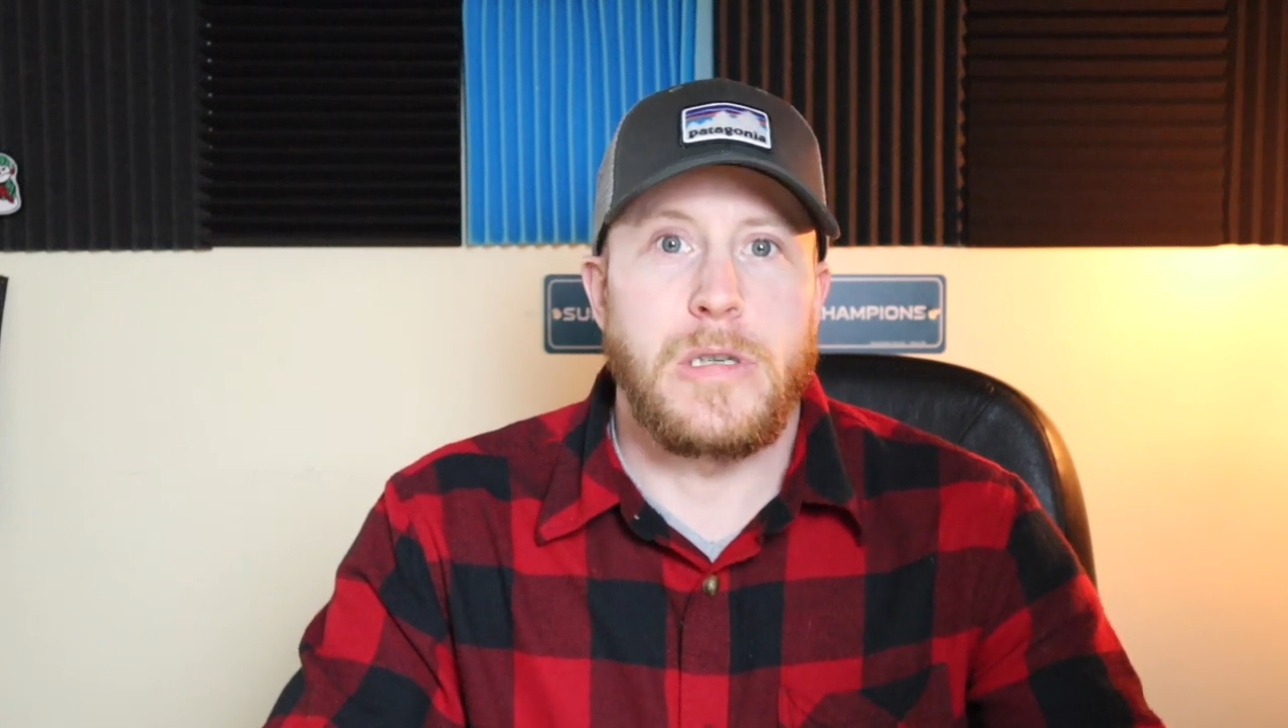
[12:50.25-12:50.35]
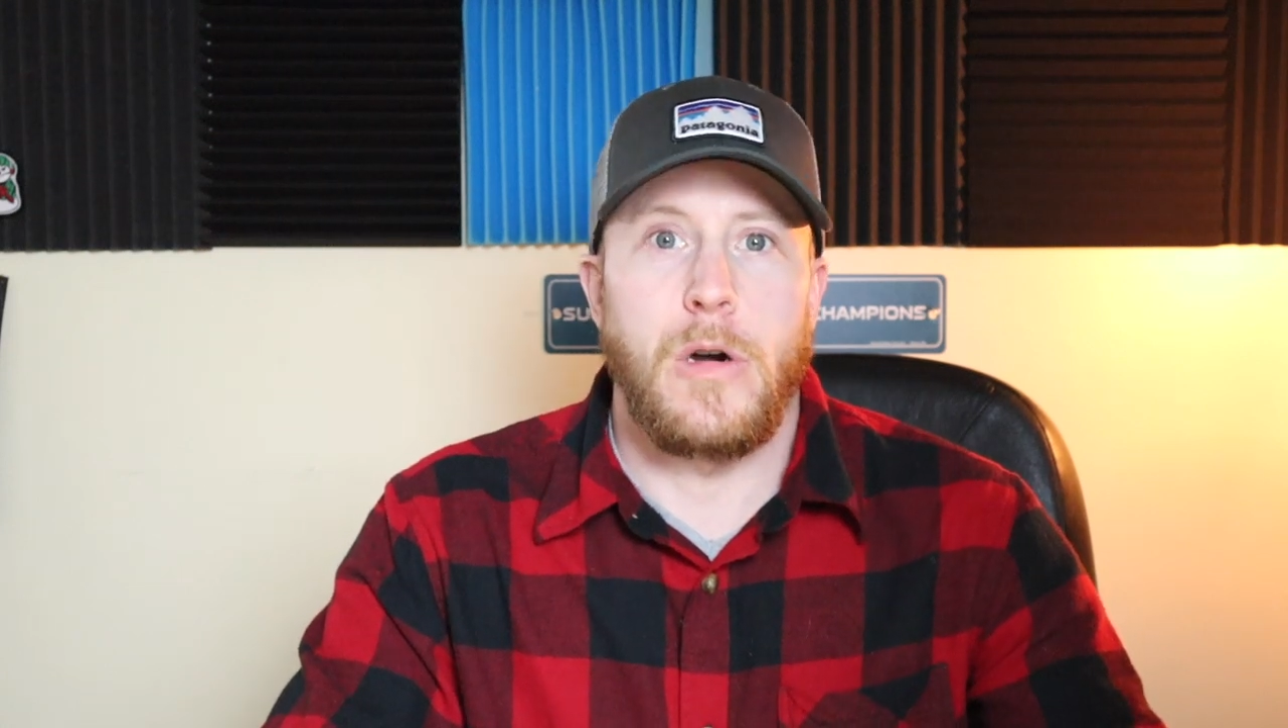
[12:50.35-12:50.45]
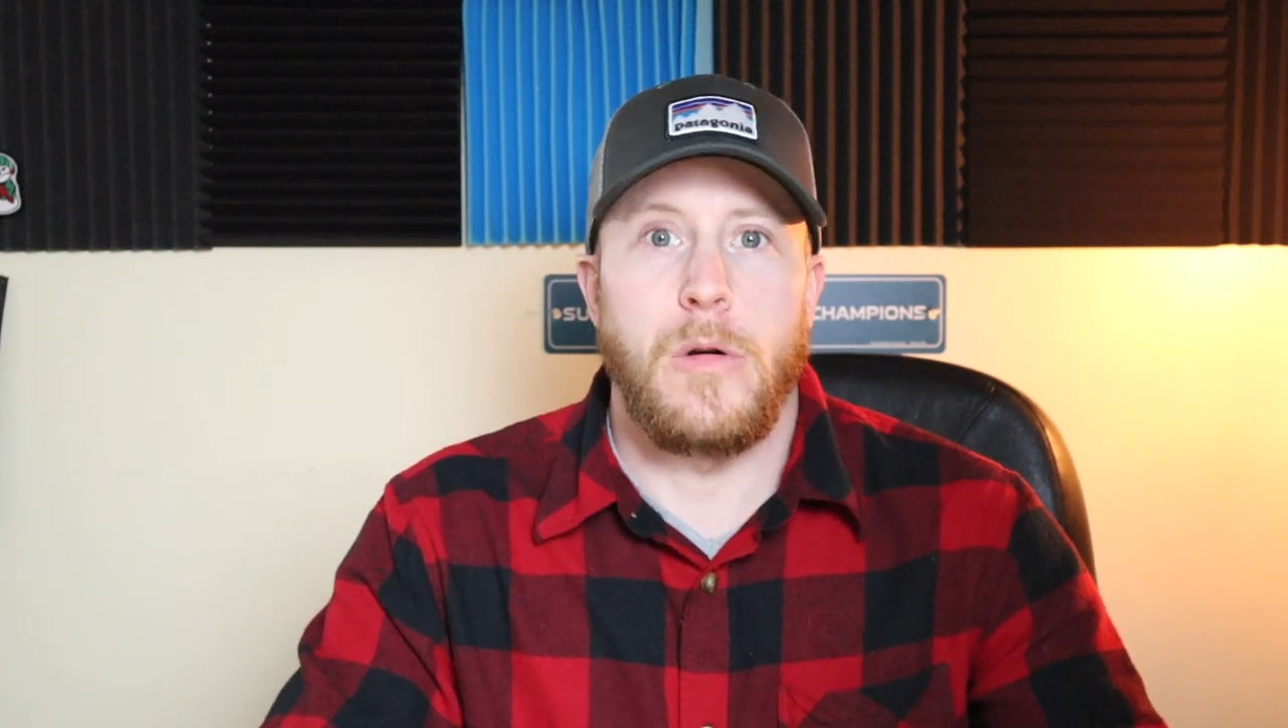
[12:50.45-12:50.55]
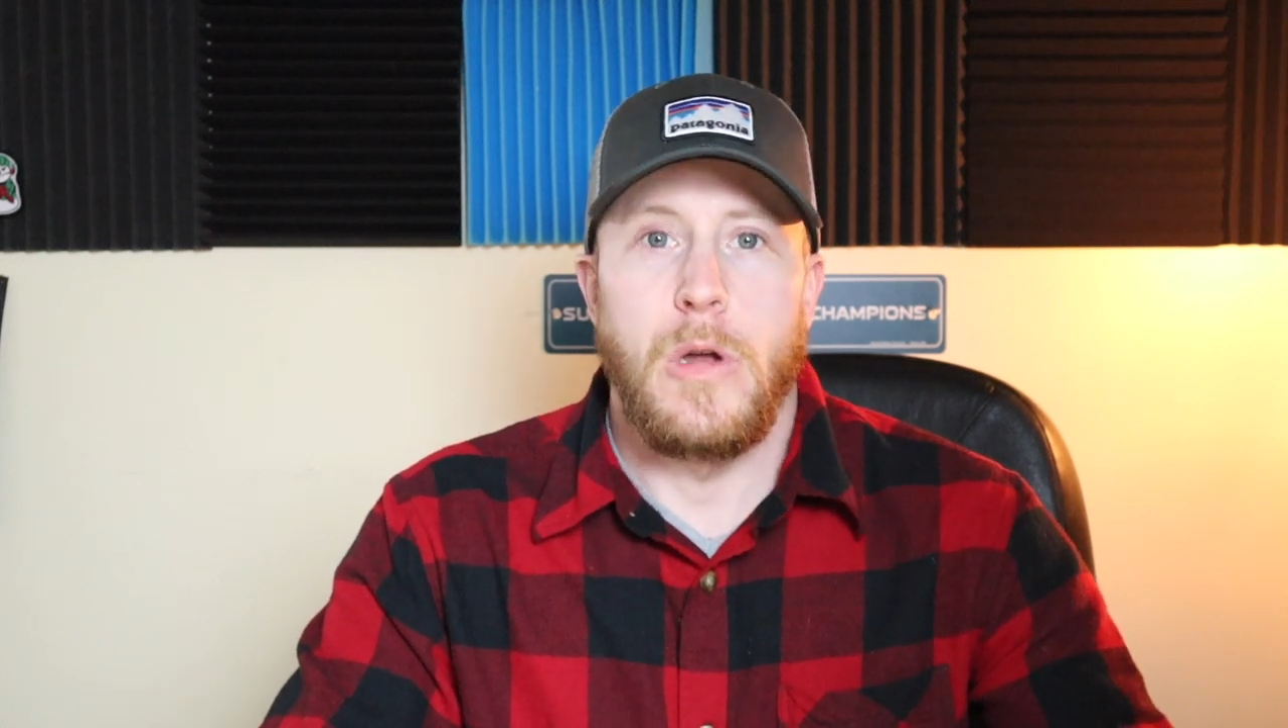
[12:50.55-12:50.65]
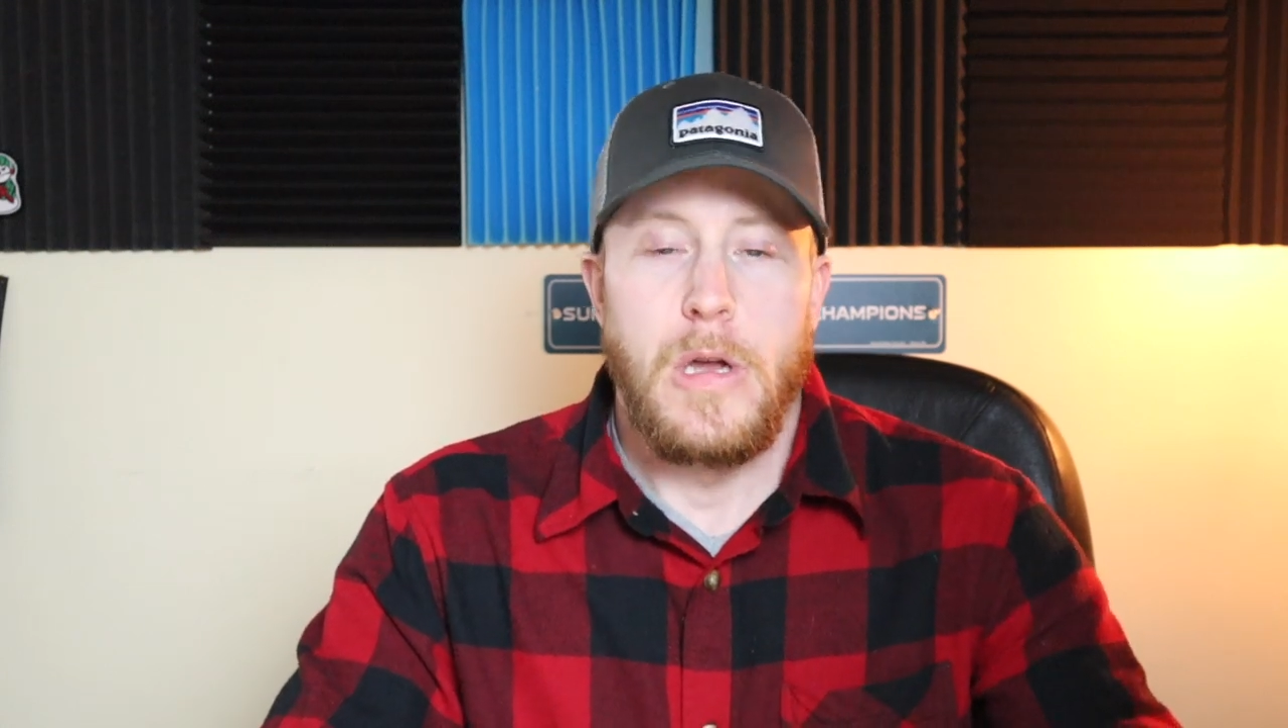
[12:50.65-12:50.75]

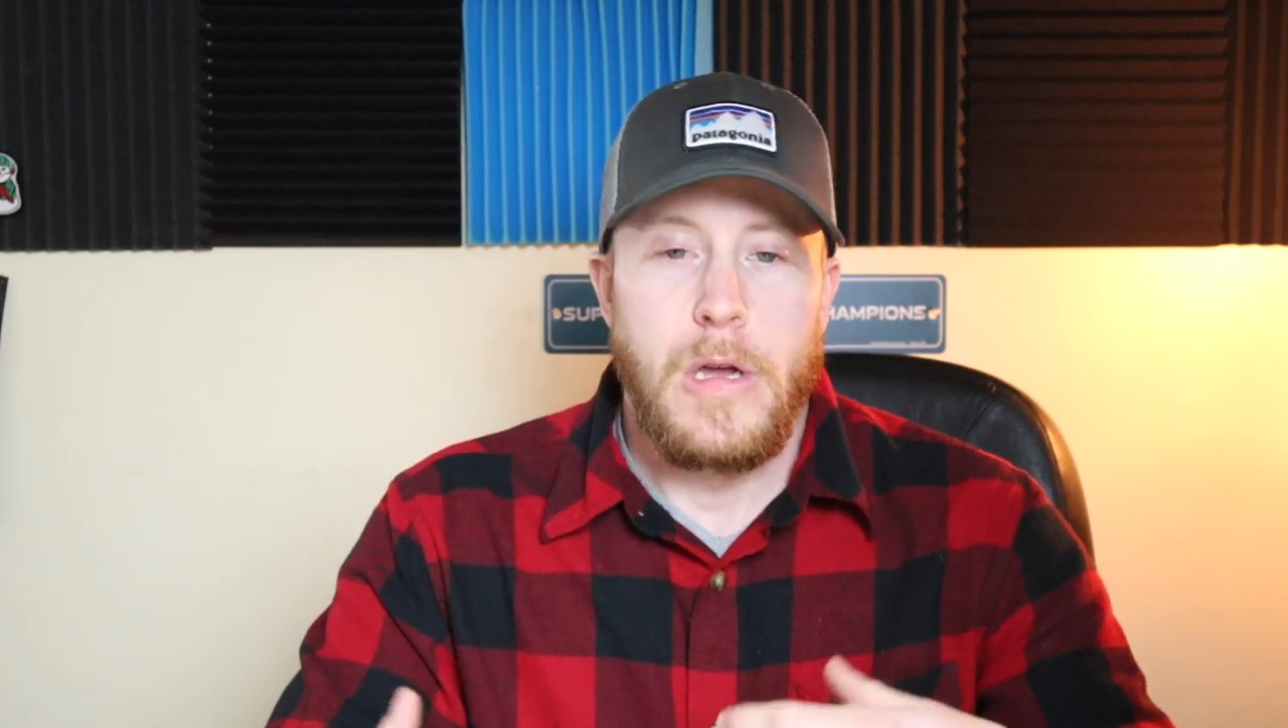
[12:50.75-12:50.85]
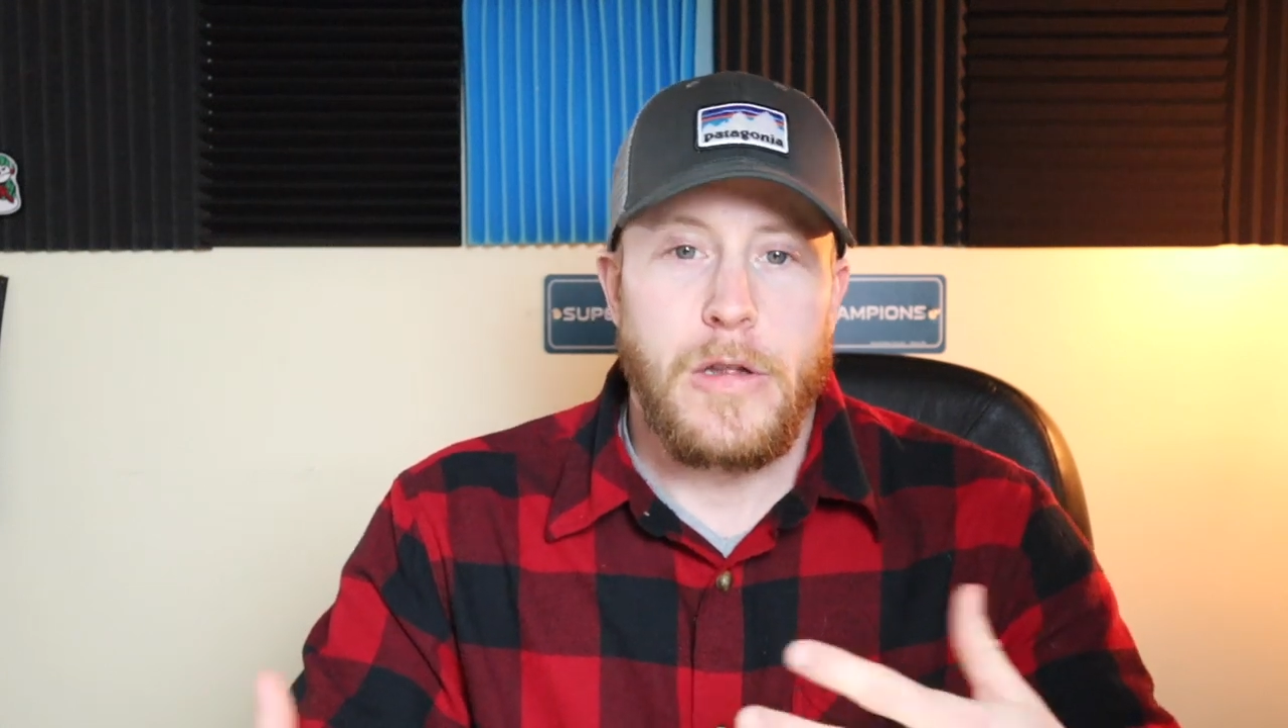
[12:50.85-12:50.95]
So